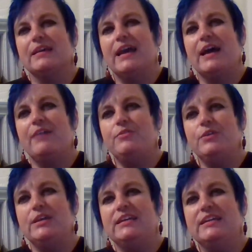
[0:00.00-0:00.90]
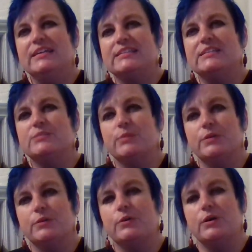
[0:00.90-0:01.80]
After he gets this
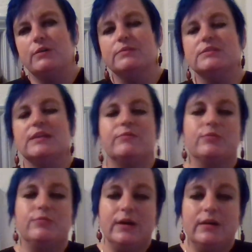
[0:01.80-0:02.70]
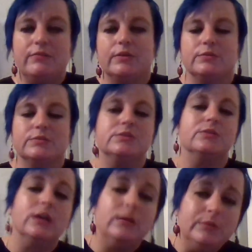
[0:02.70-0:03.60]
political office, after 5 years, there are
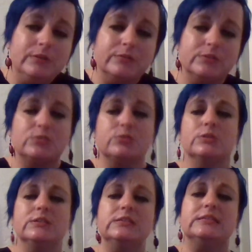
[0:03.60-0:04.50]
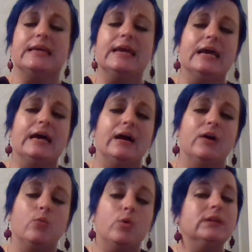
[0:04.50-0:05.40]
a couple different stories.
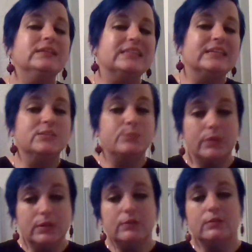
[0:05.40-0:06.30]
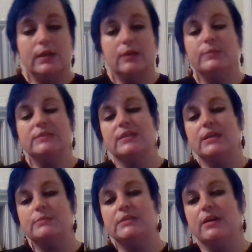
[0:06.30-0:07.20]
One is that his political enemies
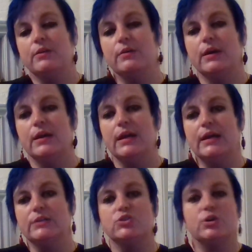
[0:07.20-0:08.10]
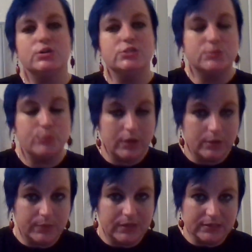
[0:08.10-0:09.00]
came together and had charges brought
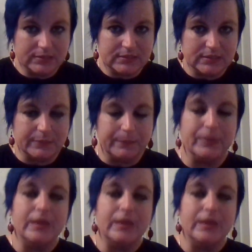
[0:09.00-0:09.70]
up against him.